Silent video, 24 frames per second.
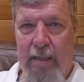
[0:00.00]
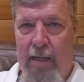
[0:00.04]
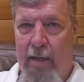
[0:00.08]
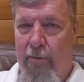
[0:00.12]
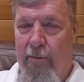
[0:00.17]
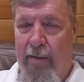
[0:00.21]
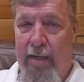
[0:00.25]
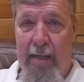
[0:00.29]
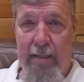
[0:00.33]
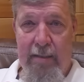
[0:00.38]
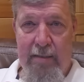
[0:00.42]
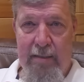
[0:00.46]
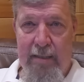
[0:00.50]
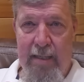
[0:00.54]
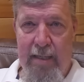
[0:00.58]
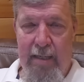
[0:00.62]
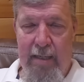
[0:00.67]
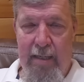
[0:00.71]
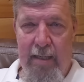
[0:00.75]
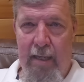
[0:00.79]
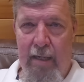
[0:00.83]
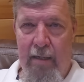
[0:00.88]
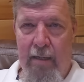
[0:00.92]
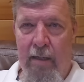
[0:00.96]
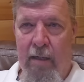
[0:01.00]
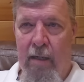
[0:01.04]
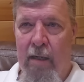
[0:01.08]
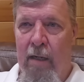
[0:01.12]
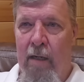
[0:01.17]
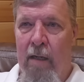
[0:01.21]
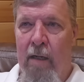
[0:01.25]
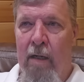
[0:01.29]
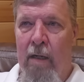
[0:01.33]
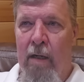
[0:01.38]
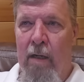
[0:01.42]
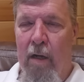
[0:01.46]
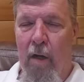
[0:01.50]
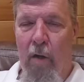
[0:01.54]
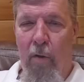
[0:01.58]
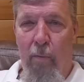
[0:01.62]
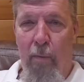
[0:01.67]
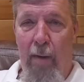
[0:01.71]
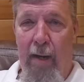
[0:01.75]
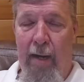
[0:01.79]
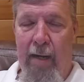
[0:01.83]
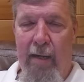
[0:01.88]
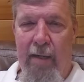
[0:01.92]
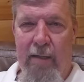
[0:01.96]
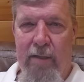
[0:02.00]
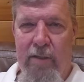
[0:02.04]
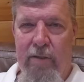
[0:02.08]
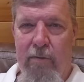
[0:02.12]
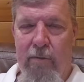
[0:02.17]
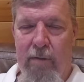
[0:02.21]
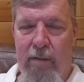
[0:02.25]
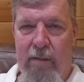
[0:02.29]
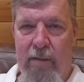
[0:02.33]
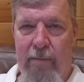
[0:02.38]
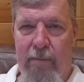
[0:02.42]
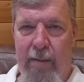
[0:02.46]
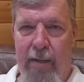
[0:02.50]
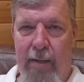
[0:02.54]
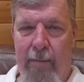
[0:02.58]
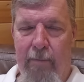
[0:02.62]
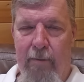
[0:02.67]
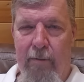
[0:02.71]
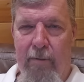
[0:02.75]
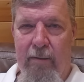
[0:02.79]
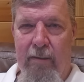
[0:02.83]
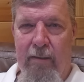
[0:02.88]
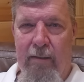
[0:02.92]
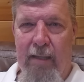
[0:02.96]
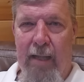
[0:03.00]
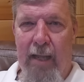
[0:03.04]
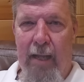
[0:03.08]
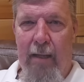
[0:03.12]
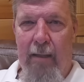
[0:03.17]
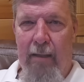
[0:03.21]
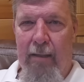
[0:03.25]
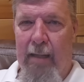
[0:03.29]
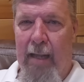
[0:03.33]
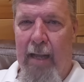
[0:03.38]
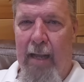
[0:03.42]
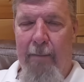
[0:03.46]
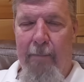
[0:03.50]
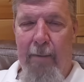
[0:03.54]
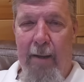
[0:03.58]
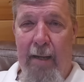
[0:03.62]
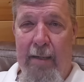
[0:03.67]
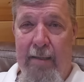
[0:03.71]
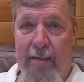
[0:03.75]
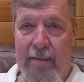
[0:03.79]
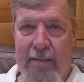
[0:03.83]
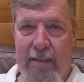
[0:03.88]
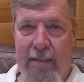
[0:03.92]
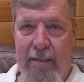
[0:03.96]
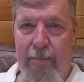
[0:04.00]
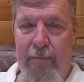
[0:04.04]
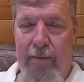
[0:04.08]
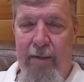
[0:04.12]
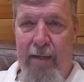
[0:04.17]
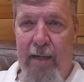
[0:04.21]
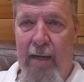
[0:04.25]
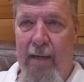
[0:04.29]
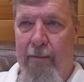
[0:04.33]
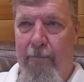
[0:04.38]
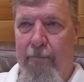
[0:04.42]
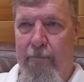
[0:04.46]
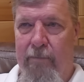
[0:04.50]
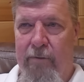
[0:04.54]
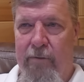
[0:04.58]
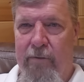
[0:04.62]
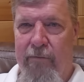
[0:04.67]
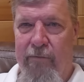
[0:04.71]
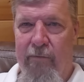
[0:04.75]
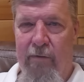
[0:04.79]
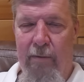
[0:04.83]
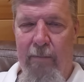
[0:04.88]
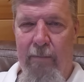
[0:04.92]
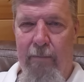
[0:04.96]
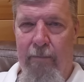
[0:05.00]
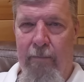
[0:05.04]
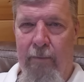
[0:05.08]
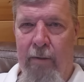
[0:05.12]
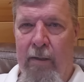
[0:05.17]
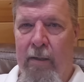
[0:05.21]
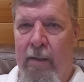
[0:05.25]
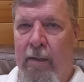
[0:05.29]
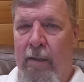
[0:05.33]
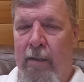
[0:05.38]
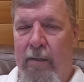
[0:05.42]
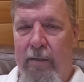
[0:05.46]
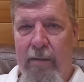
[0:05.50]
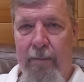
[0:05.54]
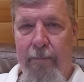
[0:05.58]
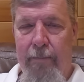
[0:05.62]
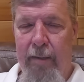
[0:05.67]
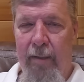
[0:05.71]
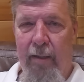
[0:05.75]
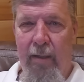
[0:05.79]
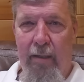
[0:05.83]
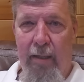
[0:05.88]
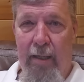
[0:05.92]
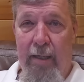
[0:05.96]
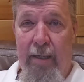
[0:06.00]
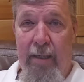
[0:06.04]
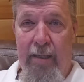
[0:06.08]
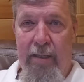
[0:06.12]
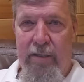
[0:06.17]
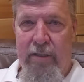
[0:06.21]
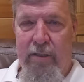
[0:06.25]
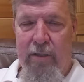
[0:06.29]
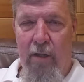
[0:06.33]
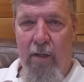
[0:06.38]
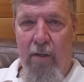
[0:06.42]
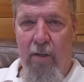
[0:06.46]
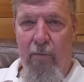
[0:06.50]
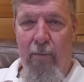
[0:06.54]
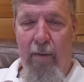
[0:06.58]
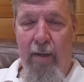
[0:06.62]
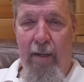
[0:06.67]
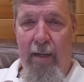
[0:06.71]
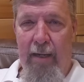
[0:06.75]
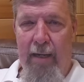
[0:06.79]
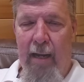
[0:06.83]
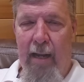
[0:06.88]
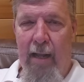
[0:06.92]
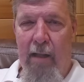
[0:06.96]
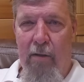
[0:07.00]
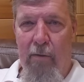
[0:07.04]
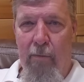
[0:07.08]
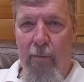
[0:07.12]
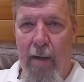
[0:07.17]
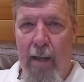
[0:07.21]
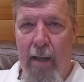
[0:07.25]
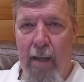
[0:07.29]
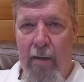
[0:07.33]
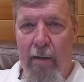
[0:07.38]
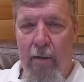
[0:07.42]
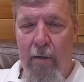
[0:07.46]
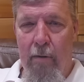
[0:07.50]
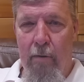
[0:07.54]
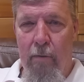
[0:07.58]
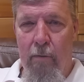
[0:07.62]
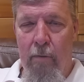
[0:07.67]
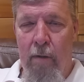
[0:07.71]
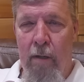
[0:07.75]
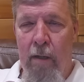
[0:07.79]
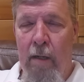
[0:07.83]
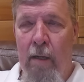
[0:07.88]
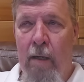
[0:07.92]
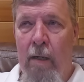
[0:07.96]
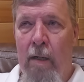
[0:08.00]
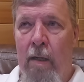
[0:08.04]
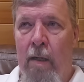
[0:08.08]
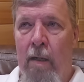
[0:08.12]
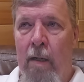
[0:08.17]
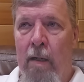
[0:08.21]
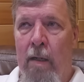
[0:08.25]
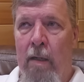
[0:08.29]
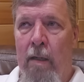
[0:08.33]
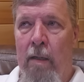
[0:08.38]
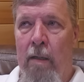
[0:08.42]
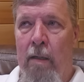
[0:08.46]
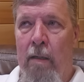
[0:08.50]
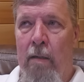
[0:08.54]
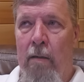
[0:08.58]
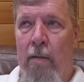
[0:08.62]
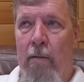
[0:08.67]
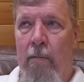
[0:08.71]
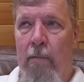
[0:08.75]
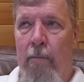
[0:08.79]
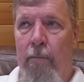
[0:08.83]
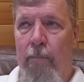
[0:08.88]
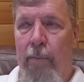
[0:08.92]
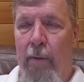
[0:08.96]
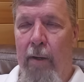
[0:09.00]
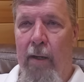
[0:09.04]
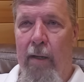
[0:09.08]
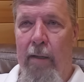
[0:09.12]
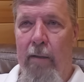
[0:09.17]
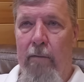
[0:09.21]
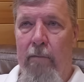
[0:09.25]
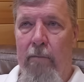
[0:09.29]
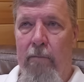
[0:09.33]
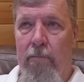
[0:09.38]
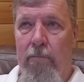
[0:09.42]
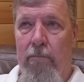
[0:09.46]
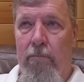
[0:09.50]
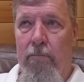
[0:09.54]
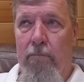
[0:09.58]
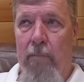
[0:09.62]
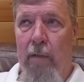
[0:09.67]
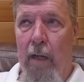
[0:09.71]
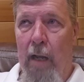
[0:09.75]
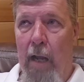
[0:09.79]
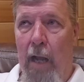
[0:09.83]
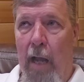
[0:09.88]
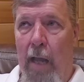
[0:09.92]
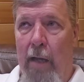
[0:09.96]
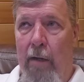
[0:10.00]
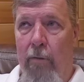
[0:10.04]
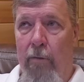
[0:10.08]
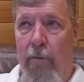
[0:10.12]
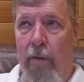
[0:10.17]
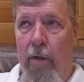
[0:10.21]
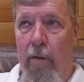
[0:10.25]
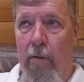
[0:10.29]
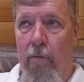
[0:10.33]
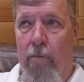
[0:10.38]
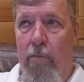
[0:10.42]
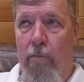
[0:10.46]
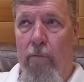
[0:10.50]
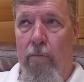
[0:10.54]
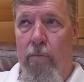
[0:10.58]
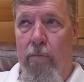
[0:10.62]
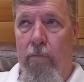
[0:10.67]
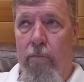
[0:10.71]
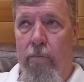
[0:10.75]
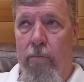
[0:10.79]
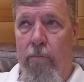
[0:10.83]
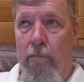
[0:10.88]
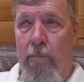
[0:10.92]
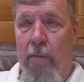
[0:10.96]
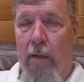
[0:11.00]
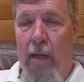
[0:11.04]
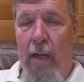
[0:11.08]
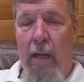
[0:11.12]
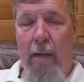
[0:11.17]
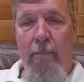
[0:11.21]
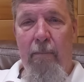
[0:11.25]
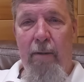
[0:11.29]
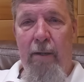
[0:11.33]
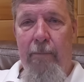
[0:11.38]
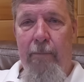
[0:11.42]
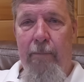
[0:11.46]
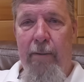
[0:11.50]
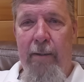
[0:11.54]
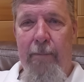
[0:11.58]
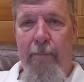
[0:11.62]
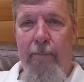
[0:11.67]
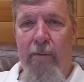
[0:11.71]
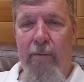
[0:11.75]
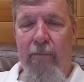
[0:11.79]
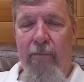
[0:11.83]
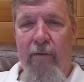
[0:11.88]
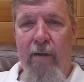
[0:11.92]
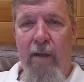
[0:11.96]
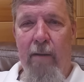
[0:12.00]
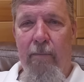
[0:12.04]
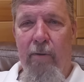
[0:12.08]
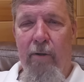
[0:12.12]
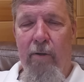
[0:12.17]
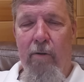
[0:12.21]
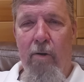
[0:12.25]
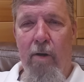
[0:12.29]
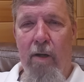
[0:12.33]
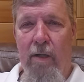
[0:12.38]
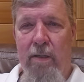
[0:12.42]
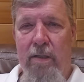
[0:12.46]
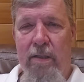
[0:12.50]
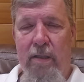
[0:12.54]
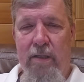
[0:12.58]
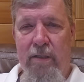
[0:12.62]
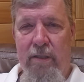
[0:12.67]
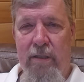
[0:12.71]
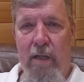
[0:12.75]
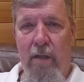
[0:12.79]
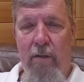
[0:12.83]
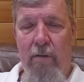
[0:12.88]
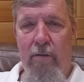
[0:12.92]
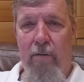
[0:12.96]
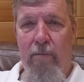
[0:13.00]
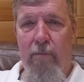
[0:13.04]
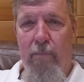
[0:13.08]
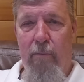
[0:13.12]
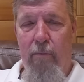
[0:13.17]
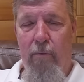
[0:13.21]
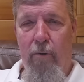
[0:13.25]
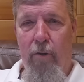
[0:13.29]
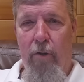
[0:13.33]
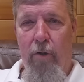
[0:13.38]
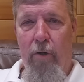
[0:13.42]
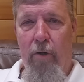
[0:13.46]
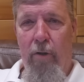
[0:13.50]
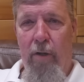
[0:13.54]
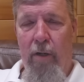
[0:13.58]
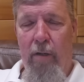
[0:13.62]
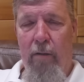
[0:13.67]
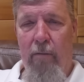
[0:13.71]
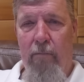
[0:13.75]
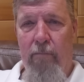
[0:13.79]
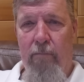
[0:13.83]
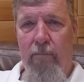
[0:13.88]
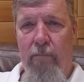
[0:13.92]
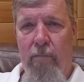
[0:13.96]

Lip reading: Now, not saying that Iran is going to be able to lob ICBMs from the Middle East all the way to Colorado, but I don't know how many people have come across the southern border and,